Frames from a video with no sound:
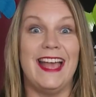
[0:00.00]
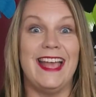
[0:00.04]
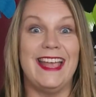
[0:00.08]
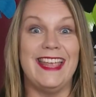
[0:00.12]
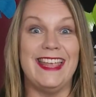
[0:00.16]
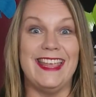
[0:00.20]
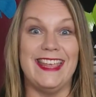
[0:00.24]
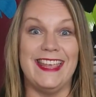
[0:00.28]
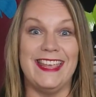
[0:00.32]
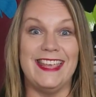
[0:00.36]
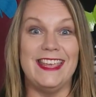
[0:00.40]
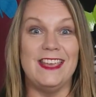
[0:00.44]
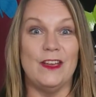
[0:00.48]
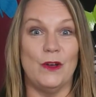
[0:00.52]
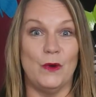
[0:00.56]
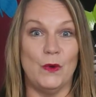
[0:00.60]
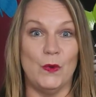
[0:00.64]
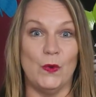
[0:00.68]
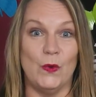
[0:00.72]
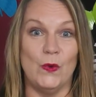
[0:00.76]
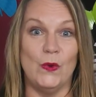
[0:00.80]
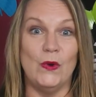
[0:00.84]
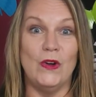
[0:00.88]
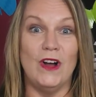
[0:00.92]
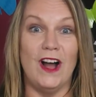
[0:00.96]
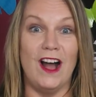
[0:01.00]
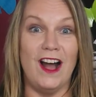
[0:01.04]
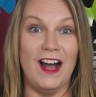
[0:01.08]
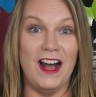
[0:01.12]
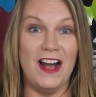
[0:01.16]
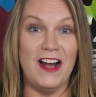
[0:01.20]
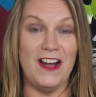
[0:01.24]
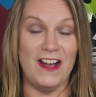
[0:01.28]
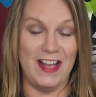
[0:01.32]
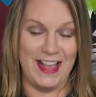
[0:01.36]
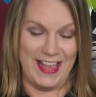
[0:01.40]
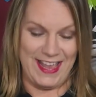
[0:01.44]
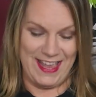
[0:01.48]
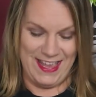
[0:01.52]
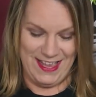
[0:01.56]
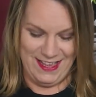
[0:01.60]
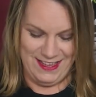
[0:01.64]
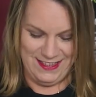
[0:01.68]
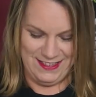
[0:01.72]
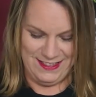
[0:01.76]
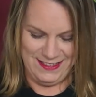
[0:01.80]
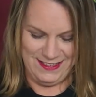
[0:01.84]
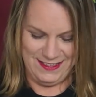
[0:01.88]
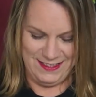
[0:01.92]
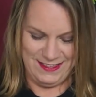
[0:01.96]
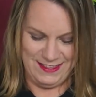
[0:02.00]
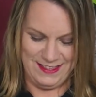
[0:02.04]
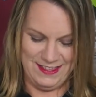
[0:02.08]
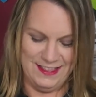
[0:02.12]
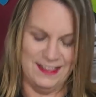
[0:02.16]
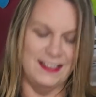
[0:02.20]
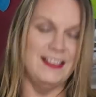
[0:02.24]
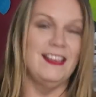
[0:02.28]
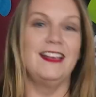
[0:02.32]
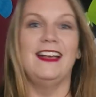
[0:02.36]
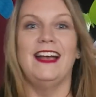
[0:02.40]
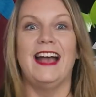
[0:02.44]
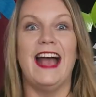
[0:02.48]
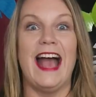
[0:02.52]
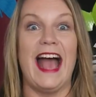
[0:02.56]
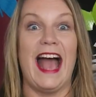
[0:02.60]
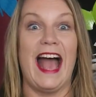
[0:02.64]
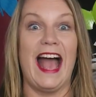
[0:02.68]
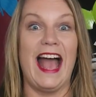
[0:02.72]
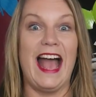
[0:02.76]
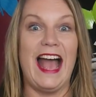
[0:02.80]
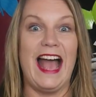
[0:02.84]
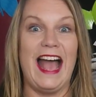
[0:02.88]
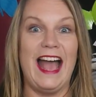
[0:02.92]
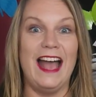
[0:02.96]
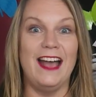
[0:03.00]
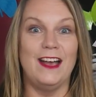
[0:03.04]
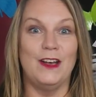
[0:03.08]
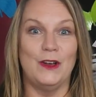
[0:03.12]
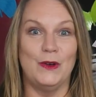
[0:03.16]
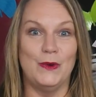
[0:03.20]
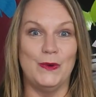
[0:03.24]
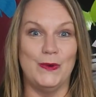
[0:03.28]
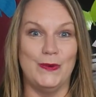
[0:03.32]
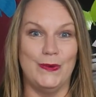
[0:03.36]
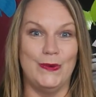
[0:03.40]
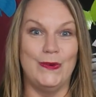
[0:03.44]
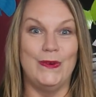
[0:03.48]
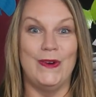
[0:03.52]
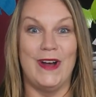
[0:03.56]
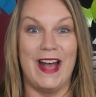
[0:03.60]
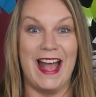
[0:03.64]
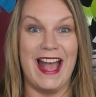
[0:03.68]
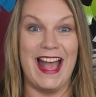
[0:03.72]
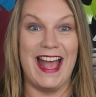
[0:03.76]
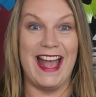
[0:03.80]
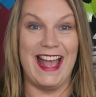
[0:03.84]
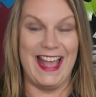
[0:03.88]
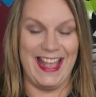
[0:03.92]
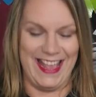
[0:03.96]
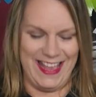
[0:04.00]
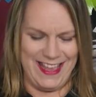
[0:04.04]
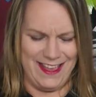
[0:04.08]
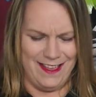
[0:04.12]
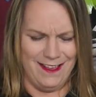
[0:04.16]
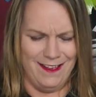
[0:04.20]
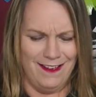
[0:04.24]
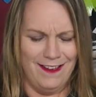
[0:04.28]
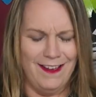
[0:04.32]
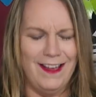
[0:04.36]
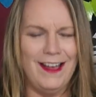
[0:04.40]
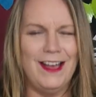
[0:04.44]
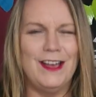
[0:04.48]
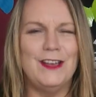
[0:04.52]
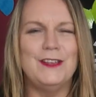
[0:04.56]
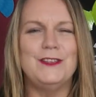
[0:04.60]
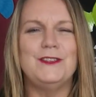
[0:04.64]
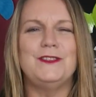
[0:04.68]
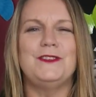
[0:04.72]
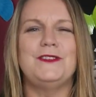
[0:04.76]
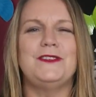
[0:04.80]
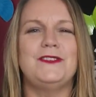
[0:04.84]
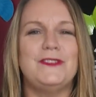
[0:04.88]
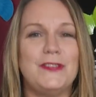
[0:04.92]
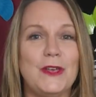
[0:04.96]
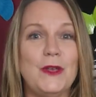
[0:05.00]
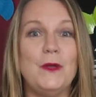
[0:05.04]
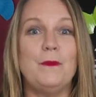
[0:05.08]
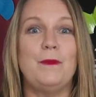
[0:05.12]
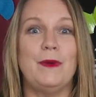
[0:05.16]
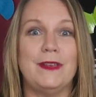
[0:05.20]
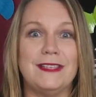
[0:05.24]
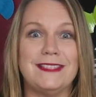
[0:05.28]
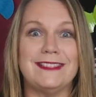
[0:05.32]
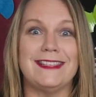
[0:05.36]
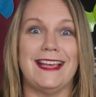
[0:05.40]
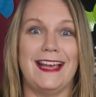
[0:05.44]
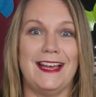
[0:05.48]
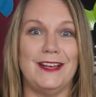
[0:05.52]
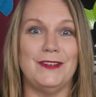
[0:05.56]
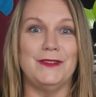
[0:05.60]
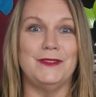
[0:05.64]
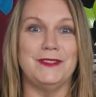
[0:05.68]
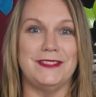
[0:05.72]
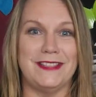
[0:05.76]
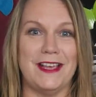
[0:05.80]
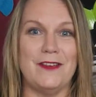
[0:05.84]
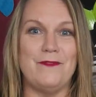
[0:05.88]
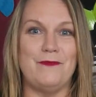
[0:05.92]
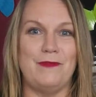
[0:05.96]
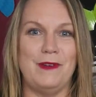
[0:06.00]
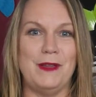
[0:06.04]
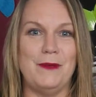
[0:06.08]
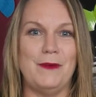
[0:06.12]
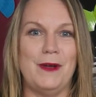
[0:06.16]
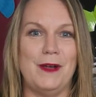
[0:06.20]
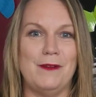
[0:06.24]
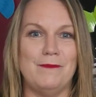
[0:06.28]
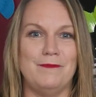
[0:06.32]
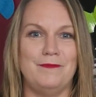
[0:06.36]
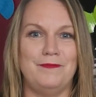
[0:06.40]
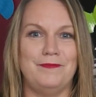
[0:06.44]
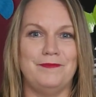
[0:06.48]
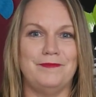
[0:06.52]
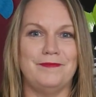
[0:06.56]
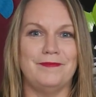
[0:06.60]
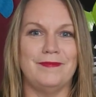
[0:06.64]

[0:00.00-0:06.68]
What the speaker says: E or I. A or A. Super sounds, everyone.